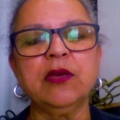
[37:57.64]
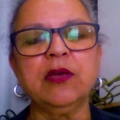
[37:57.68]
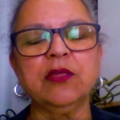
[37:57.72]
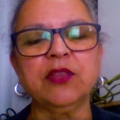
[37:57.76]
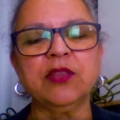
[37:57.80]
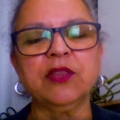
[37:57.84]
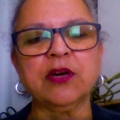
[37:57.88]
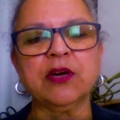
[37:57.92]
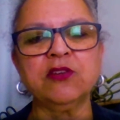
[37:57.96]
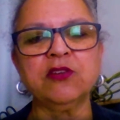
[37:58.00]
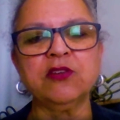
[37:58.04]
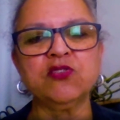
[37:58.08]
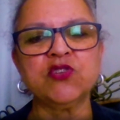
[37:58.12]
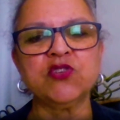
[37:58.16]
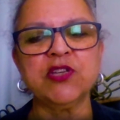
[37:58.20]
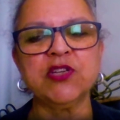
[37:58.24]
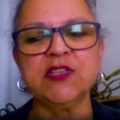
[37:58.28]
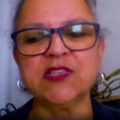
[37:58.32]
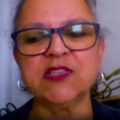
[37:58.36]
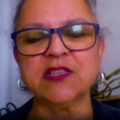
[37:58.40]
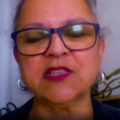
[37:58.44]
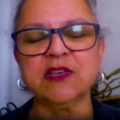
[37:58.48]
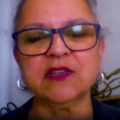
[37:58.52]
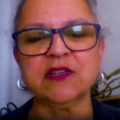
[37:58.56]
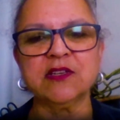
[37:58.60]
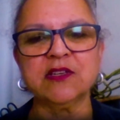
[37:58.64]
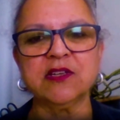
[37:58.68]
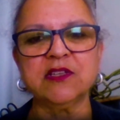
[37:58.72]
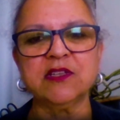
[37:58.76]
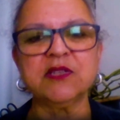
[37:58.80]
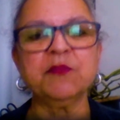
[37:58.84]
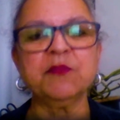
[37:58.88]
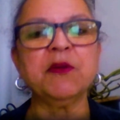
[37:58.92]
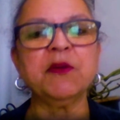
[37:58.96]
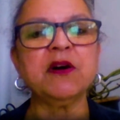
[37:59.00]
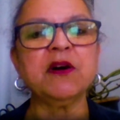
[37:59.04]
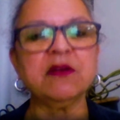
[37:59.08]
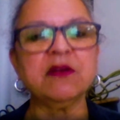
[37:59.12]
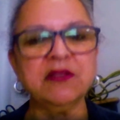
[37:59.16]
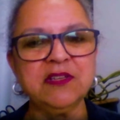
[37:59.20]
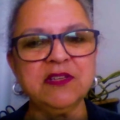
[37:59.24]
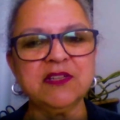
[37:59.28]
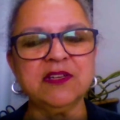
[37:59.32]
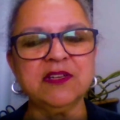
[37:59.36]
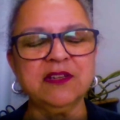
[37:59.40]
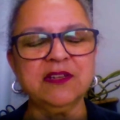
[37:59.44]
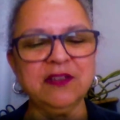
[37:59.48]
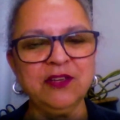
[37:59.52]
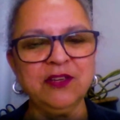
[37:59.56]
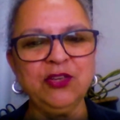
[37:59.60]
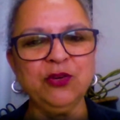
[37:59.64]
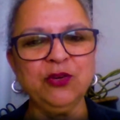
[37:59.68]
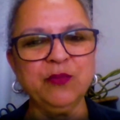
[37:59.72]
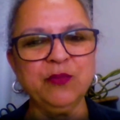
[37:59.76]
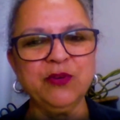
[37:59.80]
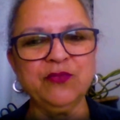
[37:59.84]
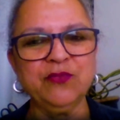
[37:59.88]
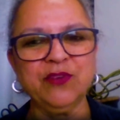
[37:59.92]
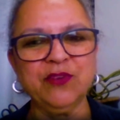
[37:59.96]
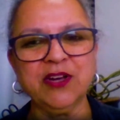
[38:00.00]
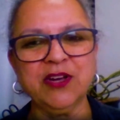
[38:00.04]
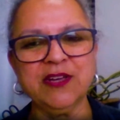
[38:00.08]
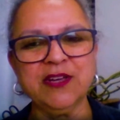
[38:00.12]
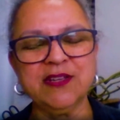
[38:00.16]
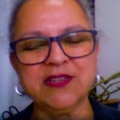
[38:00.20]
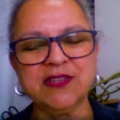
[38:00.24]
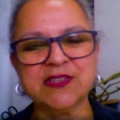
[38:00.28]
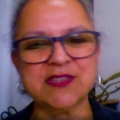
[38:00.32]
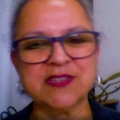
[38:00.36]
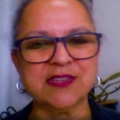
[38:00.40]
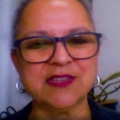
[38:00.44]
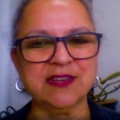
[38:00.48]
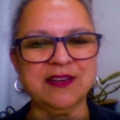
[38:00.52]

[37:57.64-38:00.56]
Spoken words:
countries that are demanding human rights